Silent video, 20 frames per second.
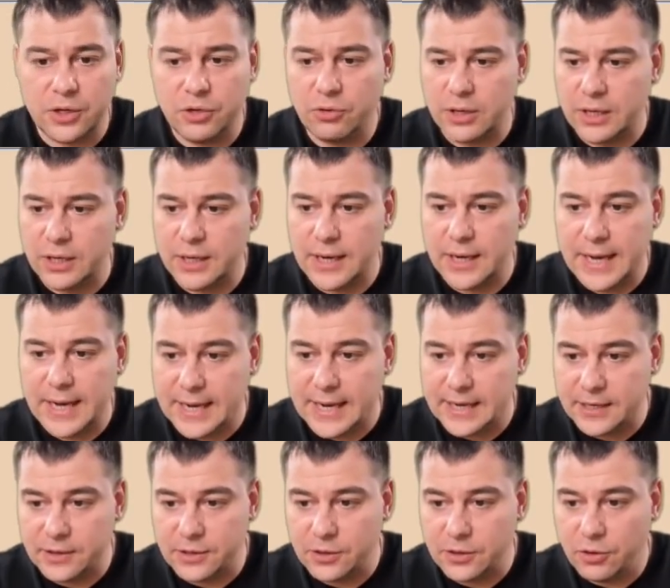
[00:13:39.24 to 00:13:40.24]
you can
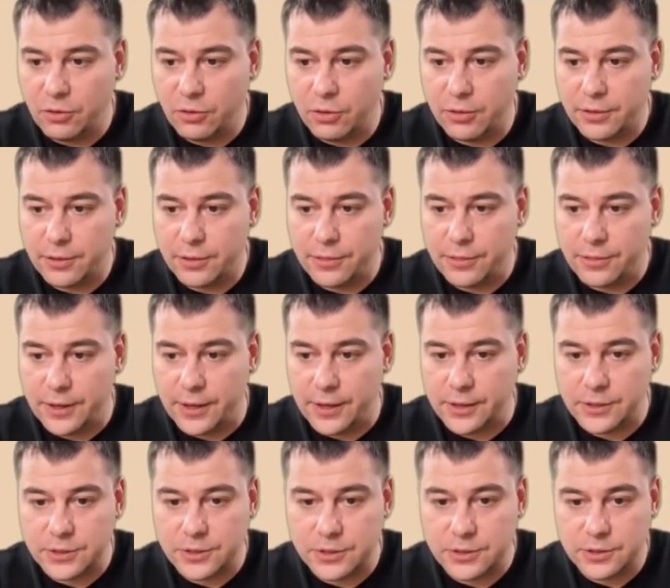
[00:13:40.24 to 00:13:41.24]
edit all the
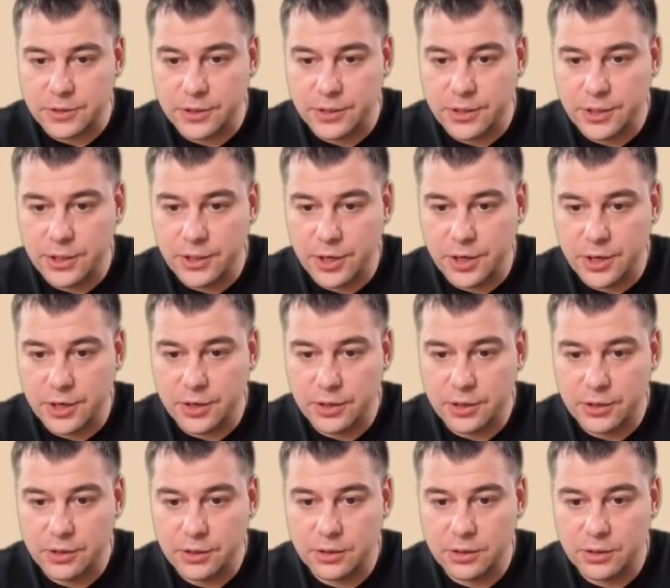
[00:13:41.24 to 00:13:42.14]
things here.